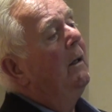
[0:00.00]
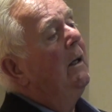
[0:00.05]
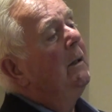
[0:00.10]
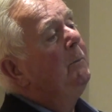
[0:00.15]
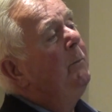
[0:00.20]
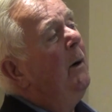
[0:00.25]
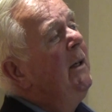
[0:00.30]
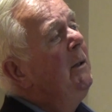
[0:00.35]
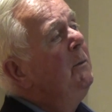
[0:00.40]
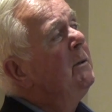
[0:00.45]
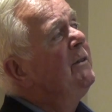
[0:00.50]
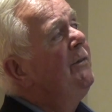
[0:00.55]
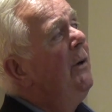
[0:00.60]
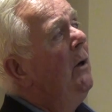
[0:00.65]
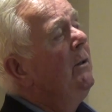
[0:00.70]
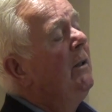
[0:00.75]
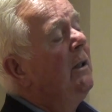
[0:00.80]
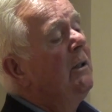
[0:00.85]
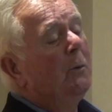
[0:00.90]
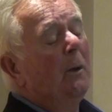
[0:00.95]
body was
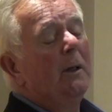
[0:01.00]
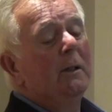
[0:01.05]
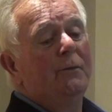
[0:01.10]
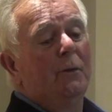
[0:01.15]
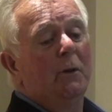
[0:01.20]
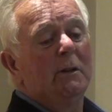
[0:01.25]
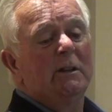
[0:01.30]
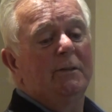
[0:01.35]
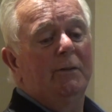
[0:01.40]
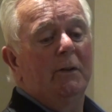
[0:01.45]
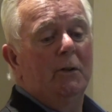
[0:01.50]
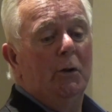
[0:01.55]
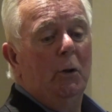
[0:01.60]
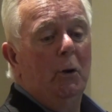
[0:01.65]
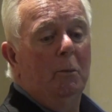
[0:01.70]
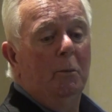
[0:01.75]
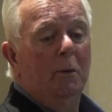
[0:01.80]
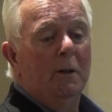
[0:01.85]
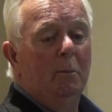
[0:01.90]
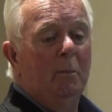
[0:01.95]
found on 21st of
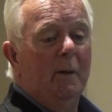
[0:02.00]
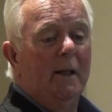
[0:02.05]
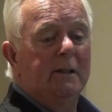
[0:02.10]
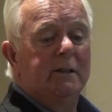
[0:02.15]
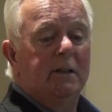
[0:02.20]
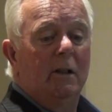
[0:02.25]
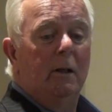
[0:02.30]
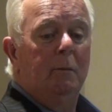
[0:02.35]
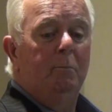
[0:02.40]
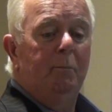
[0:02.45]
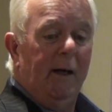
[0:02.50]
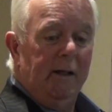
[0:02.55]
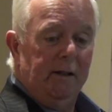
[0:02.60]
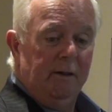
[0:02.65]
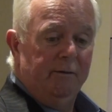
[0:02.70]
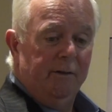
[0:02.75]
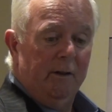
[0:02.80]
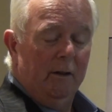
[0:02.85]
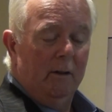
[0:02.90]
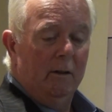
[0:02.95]
October in a place called
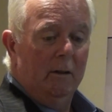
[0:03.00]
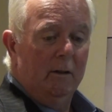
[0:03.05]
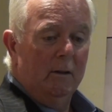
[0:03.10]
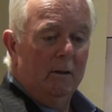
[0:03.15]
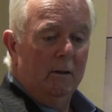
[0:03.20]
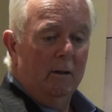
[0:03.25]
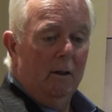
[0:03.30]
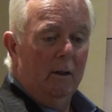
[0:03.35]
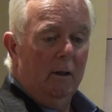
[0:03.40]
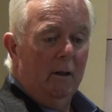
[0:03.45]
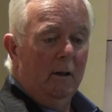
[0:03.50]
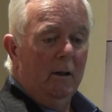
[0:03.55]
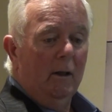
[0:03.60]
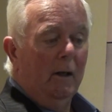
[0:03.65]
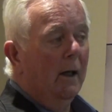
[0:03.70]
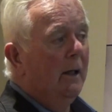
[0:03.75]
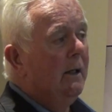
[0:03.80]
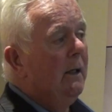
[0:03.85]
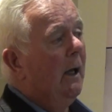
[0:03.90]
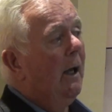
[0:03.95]
Bettyville,
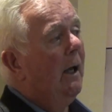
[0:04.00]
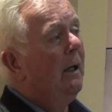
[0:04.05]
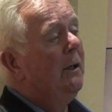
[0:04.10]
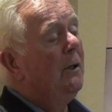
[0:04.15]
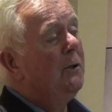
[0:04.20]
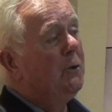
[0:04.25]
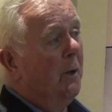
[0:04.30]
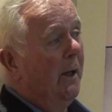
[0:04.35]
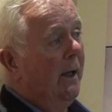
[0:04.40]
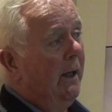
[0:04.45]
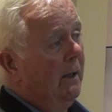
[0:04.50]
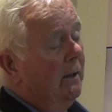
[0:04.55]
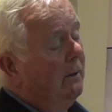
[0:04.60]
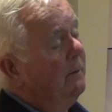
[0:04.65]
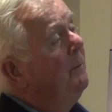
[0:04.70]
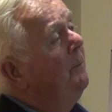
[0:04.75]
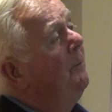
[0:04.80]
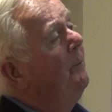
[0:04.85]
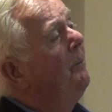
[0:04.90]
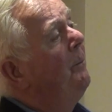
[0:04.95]
in a drain,
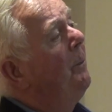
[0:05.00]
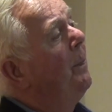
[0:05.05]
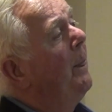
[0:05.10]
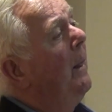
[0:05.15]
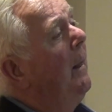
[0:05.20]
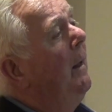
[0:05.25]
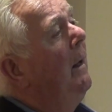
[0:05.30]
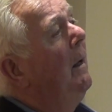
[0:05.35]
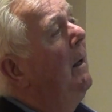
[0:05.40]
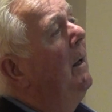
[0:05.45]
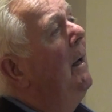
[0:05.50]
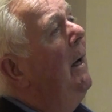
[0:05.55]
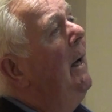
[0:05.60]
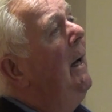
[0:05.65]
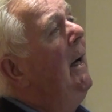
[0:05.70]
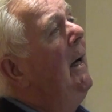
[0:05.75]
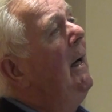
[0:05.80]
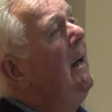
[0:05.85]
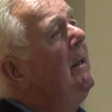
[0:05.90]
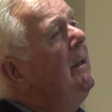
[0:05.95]

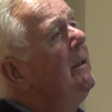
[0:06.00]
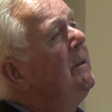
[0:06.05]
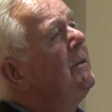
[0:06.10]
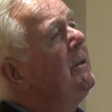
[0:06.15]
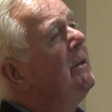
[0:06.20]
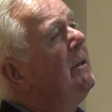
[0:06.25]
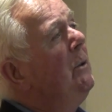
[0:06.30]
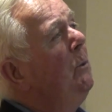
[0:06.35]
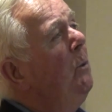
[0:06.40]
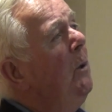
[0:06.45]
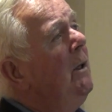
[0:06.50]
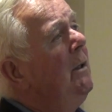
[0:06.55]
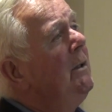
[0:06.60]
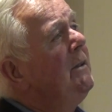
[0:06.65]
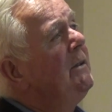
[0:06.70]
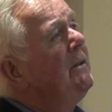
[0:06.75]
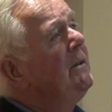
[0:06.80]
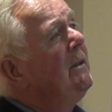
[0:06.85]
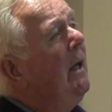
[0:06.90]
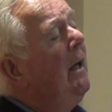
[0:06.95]
and there
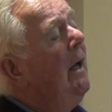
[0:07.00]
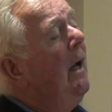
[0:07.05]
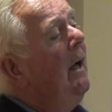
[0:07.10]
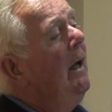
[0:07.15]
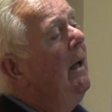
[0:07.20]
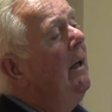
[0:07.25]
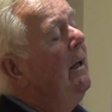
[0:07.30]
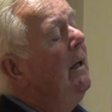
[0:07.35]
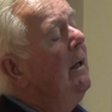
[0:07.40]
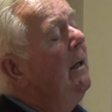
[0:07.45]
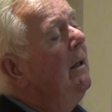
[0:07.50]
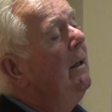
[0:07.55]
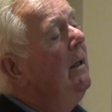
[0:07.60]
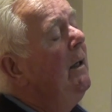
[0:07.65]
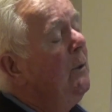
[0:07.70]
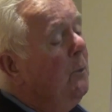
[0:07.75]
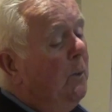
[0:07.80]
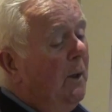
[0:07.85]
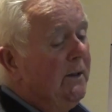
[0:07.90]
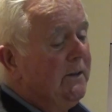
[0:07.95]
was an
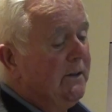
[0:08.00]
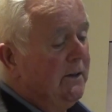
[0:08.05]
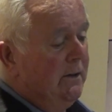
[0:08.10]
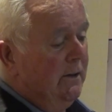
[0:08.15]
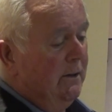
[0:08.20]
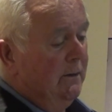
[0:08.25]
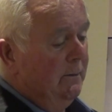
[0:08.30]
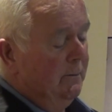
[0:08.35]
inquest,